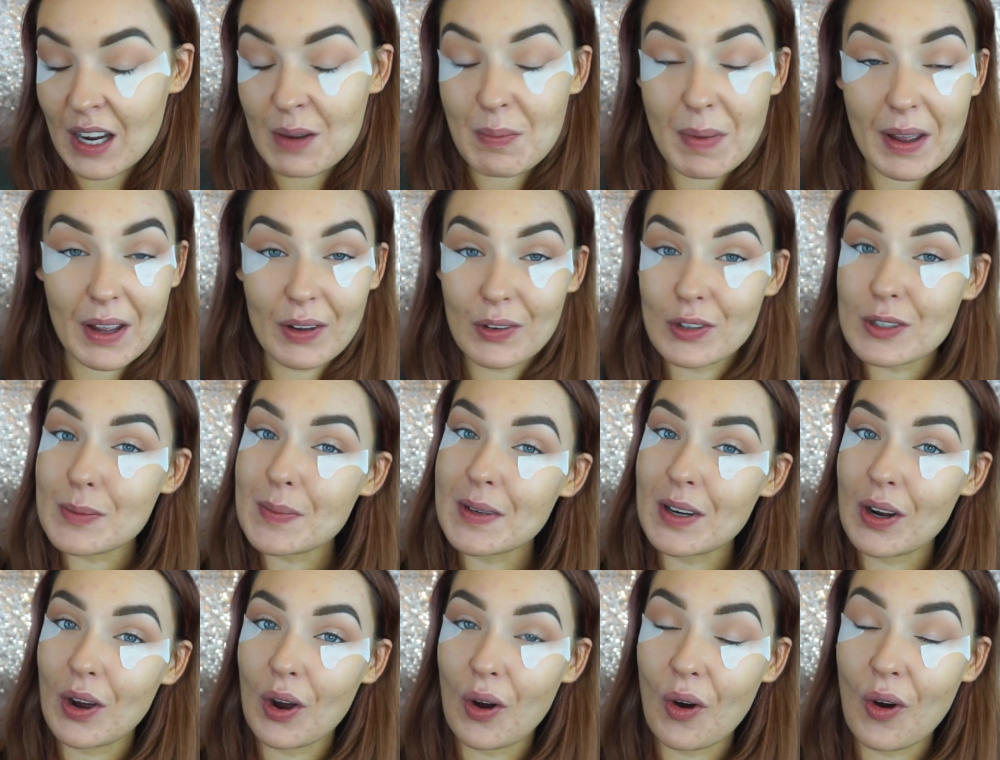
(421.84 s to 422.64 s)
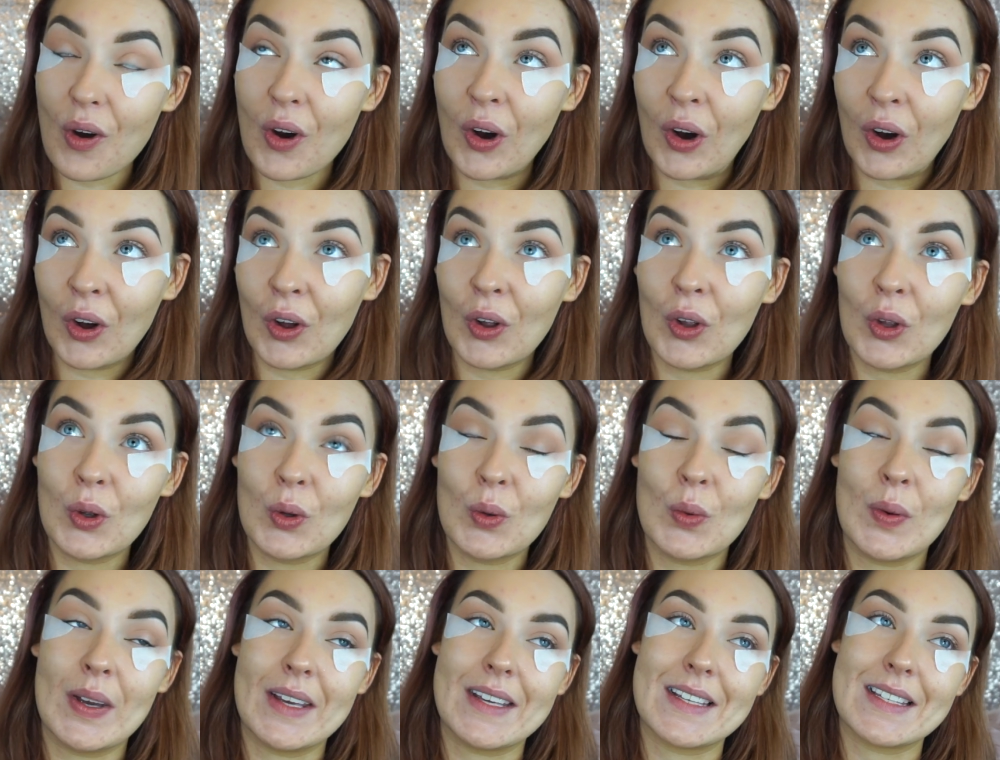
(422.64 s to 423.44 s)
My husband
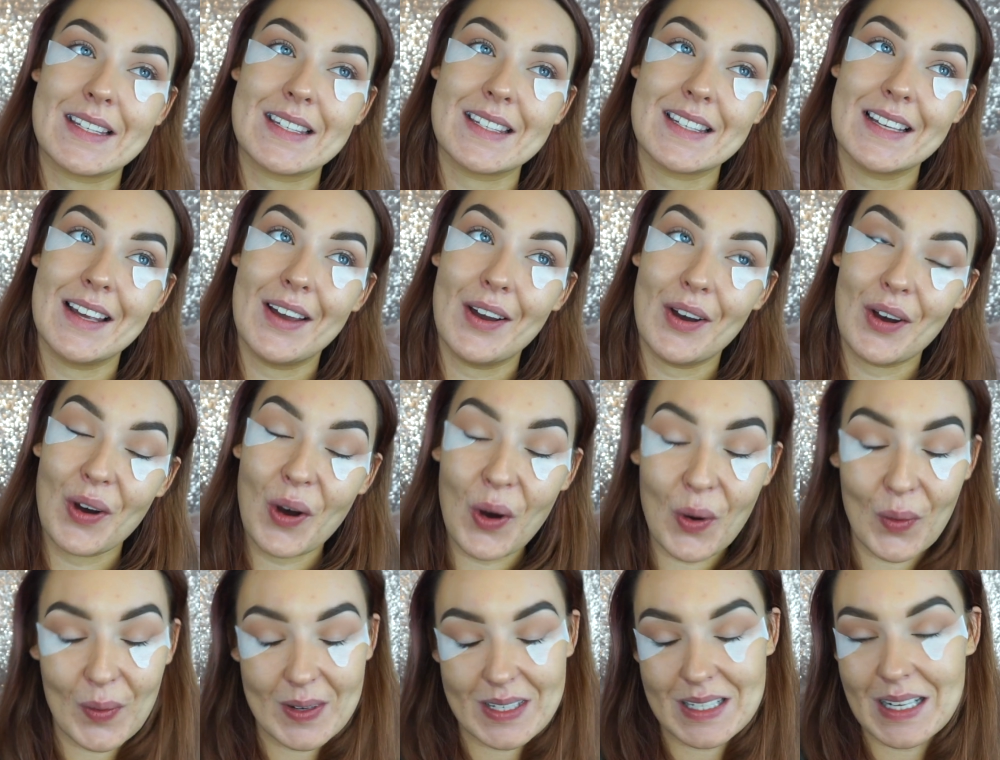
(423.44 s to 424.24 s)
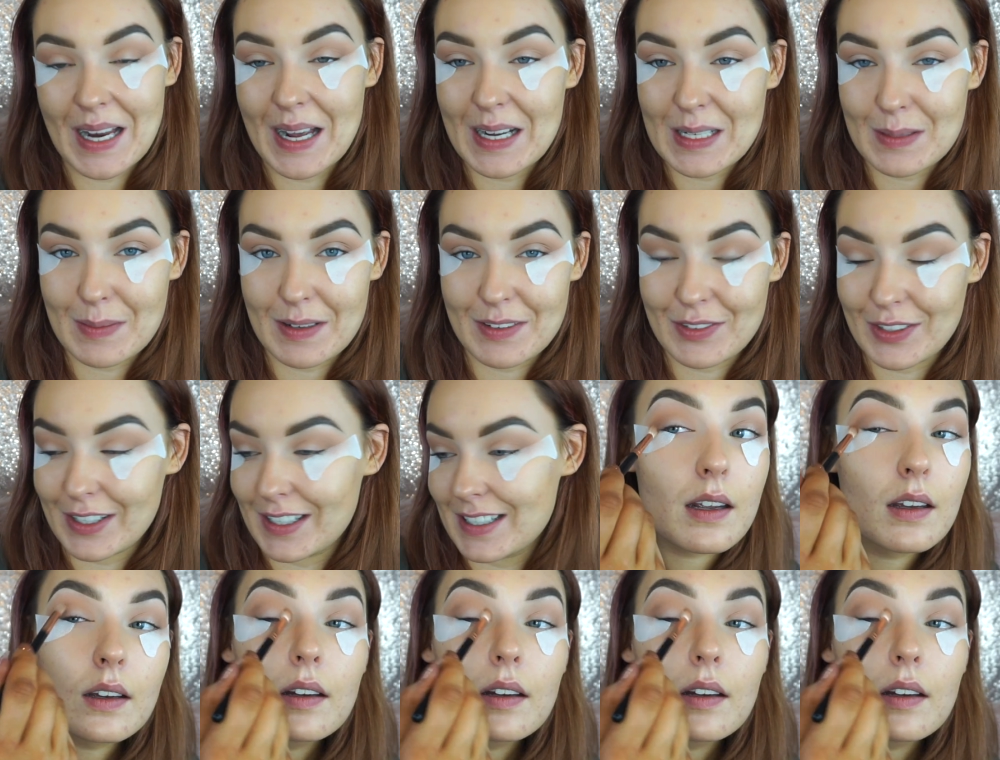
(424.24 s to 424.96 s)
always likes me for it.